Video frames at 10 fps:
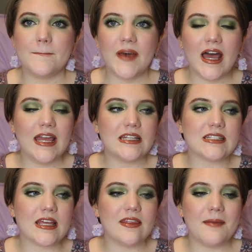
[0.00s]
but
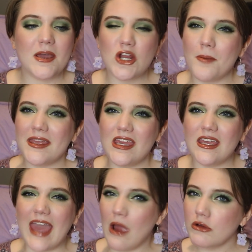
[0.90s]
they may not be
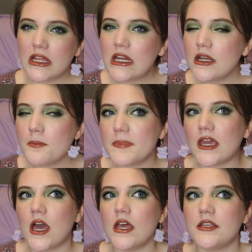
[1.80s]
cat related
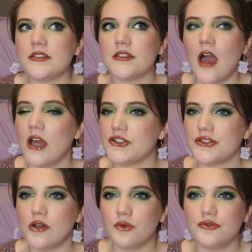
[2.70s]
because I
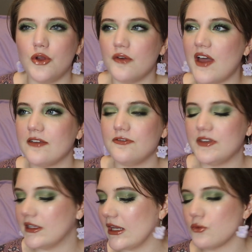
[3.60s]
just don't know if I
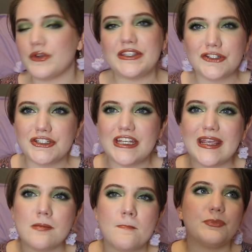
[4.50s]
feel like
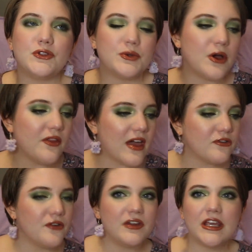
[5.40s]
researching and doing all that
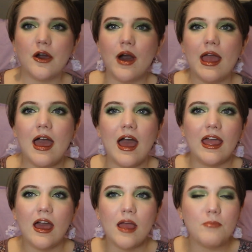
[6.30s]
for a video. I'm